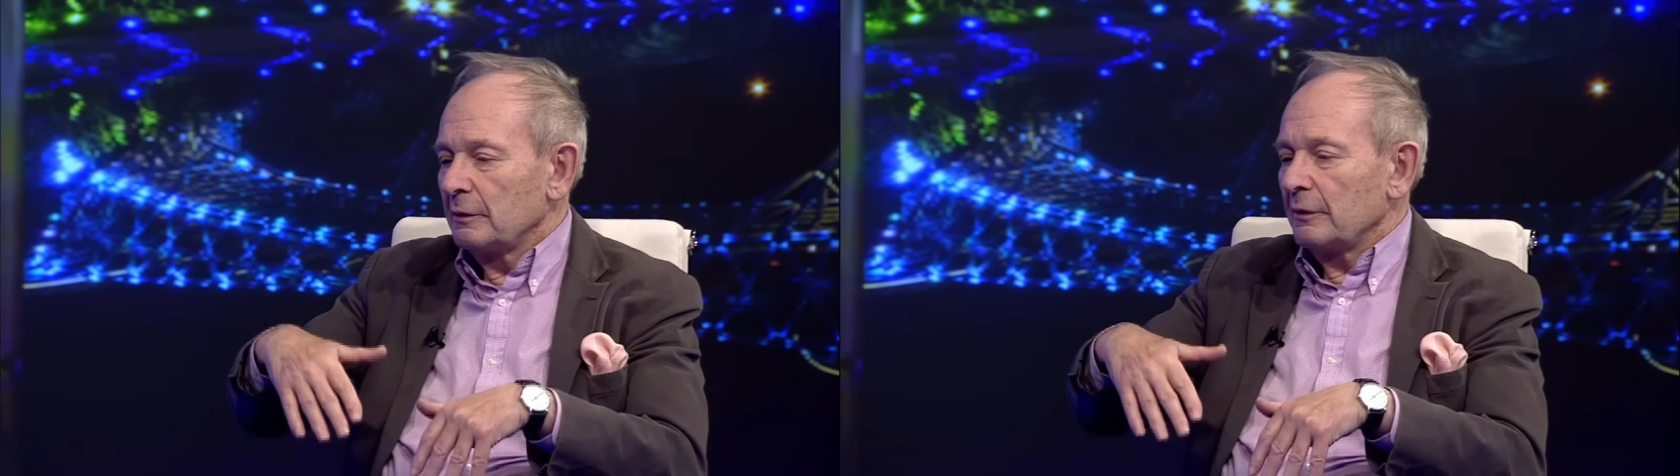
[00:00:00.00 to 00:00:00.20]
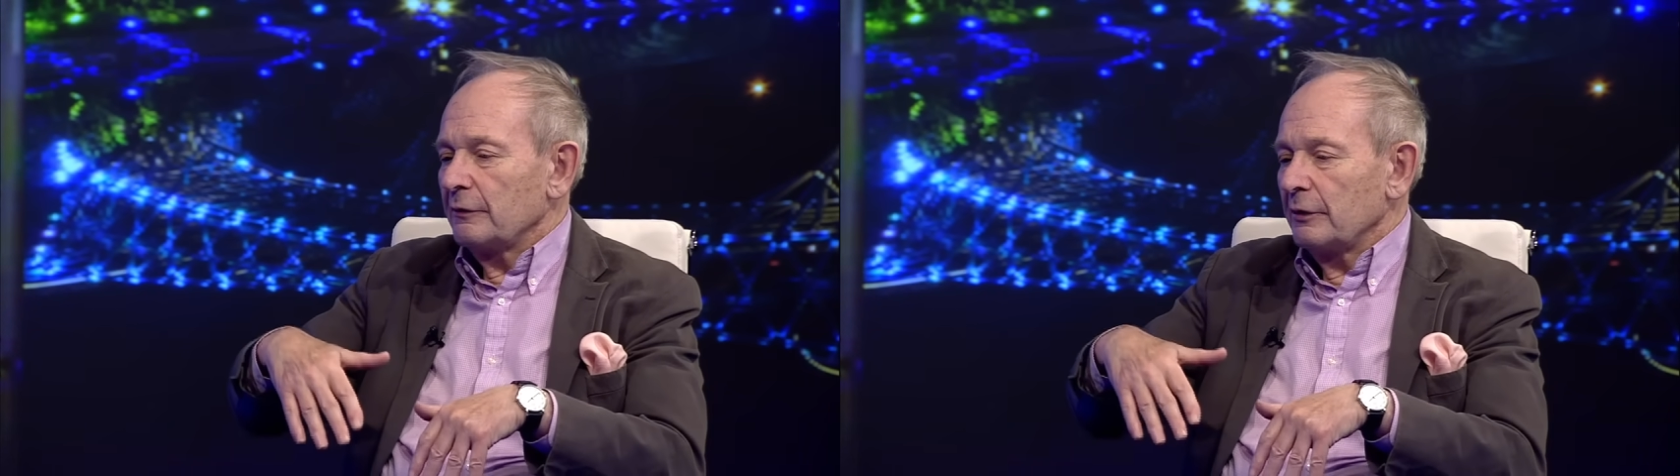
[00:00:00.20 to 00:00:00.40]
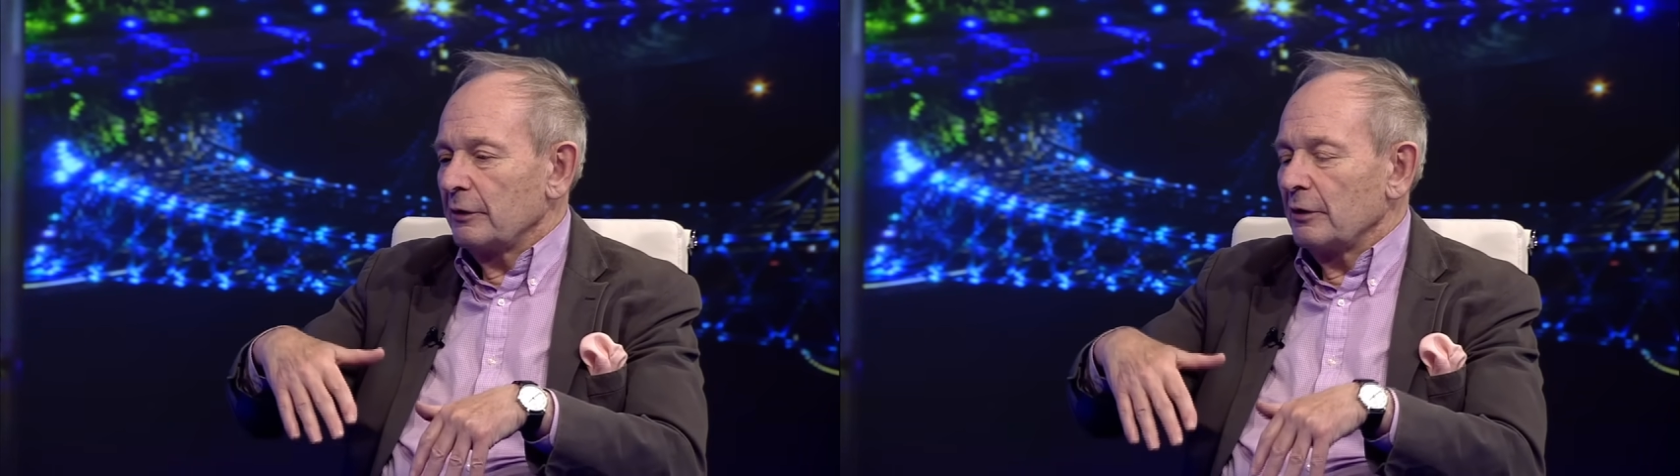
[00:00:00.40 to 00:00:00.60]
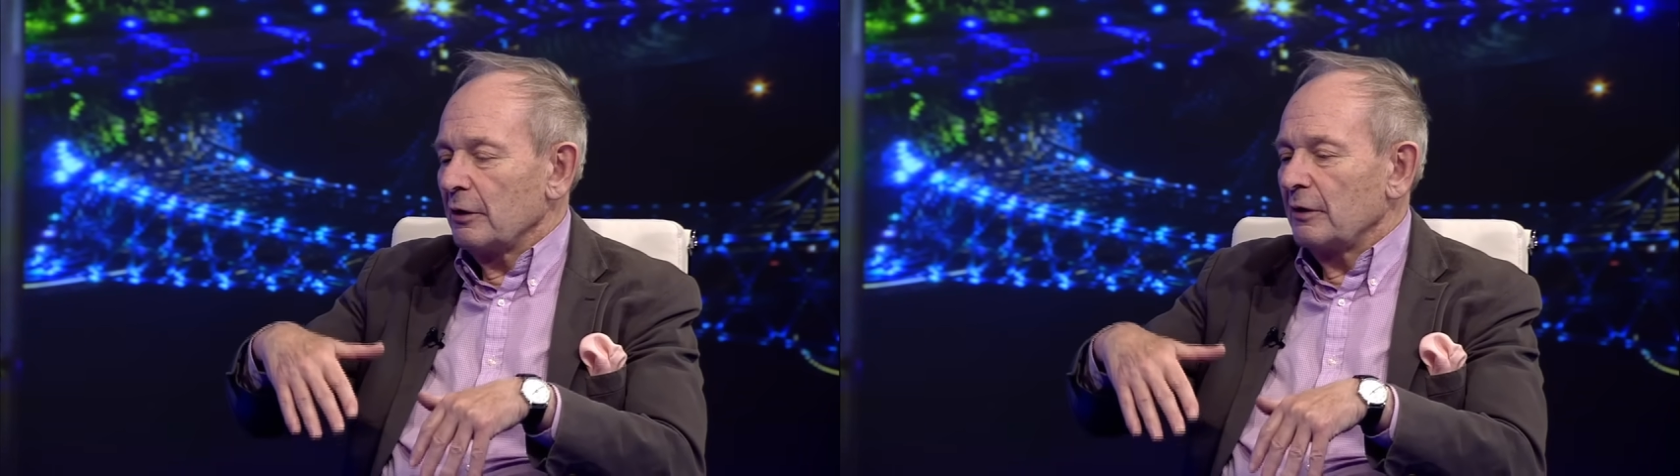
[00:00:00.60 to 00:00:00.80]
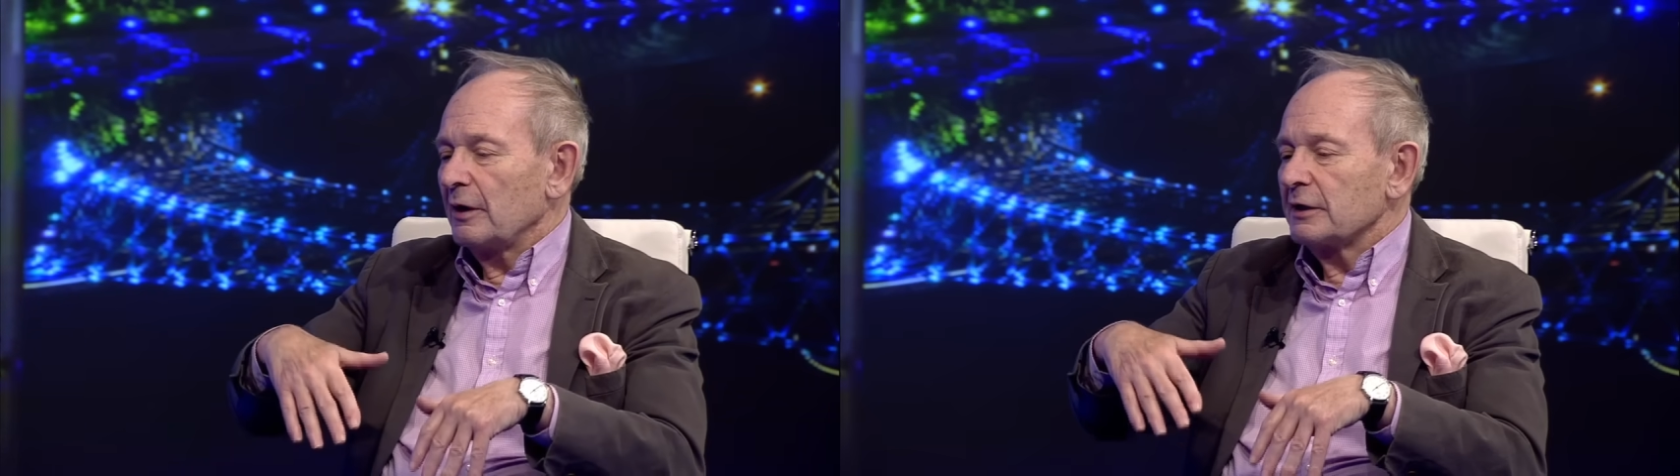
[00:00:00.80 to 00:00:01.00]
that
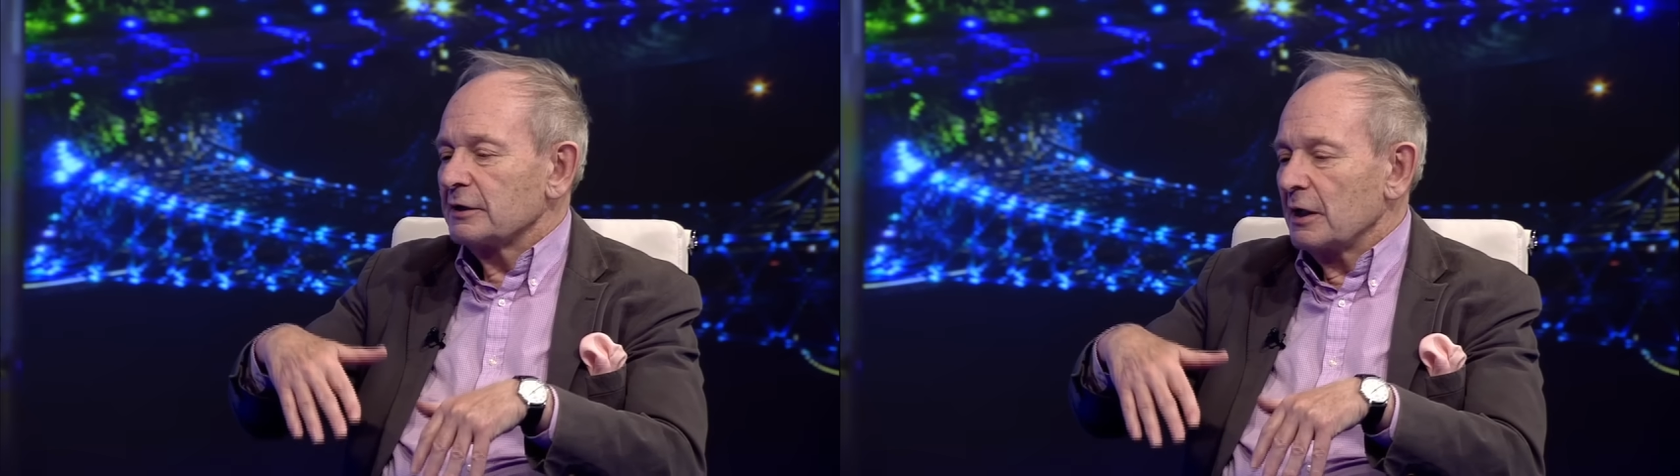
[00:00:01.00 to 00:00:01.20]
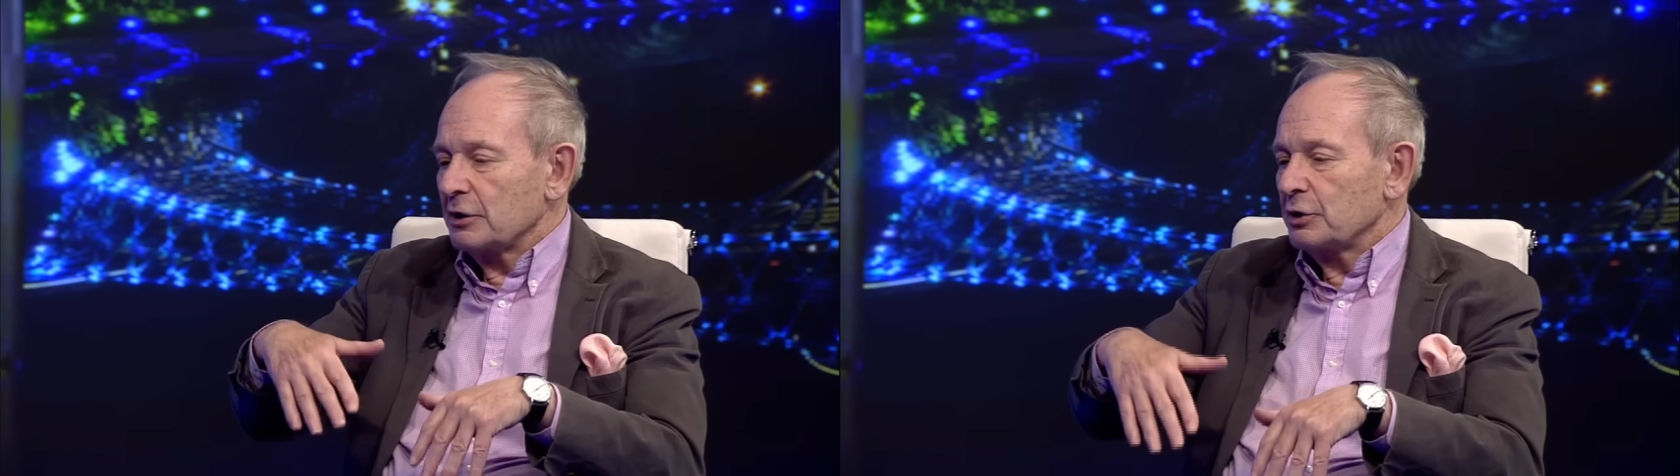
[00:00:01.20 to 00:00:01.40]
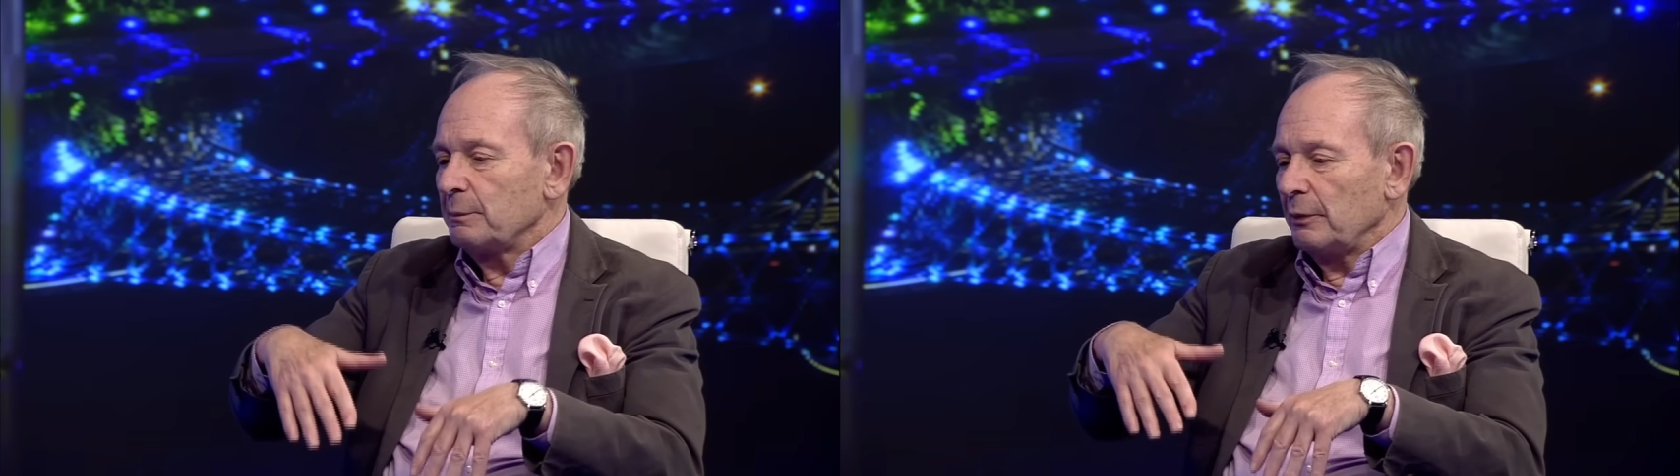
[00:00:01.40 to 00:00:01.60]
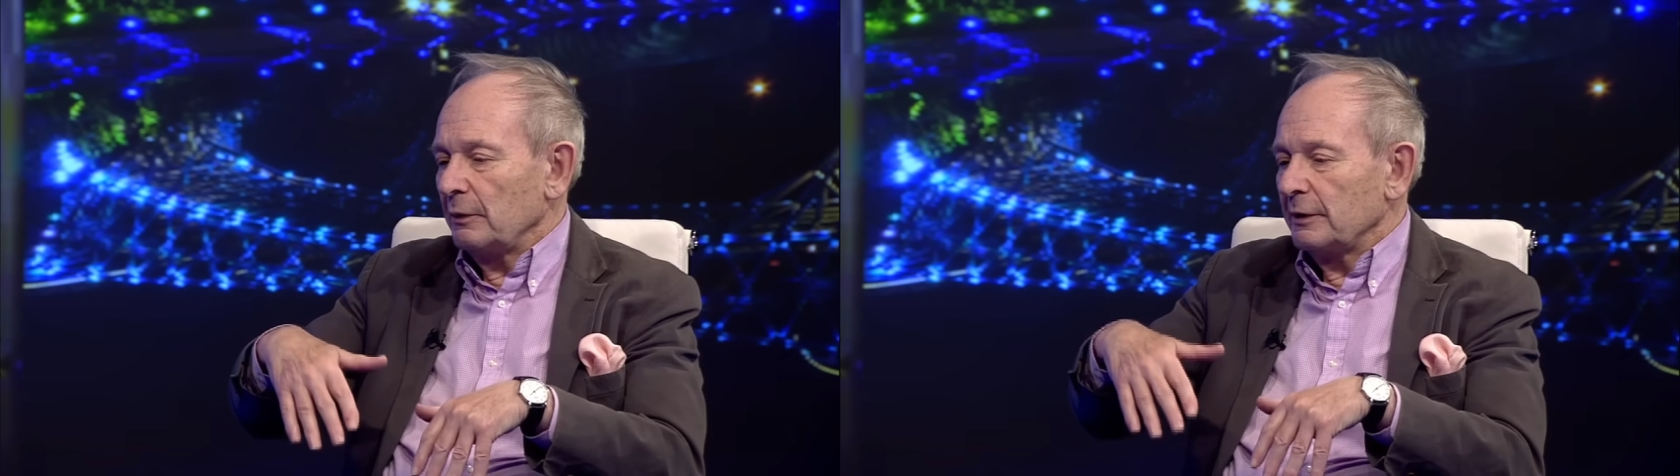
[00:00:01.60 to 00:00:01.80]
are untouchable